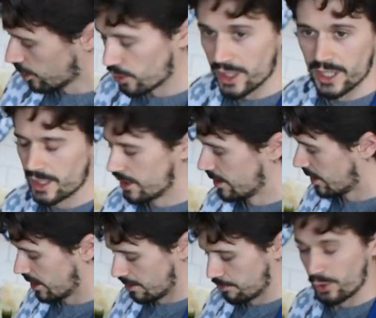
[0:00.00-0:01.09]
to go ahead
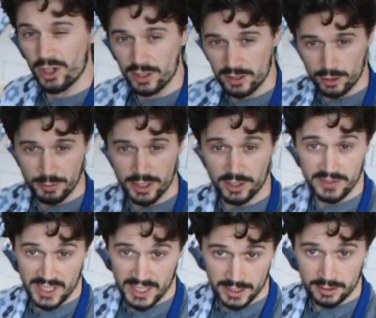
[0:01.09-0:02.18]
and put a little bit of
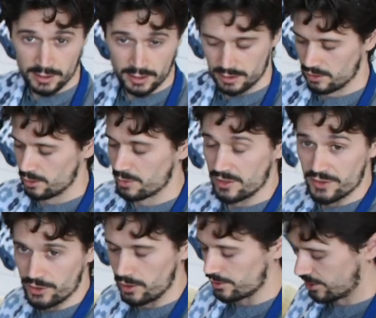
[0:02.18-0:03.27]
yen, a little bit of
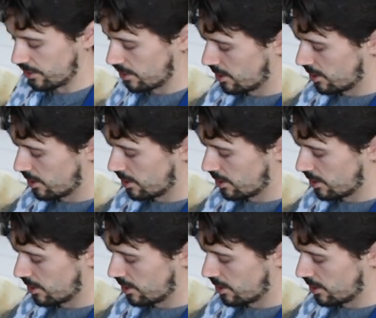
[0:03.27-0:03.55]
salt.